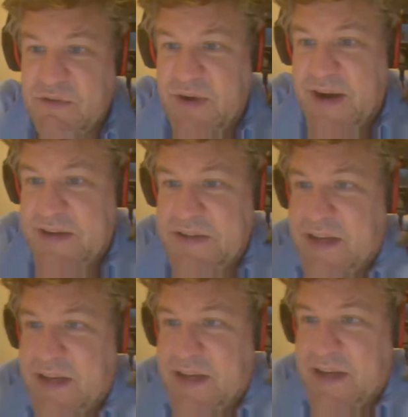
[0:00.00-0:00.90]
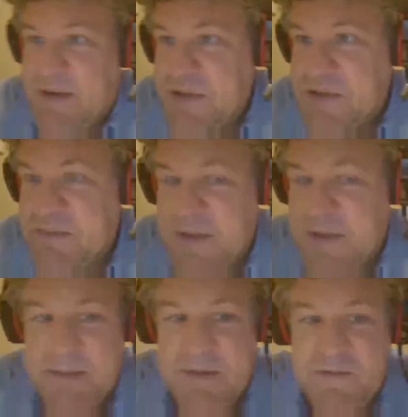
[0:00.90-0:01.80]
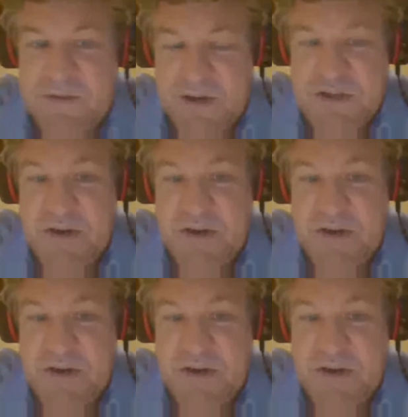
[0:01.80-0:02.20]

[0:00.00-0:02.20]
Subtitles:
that made me frustrated.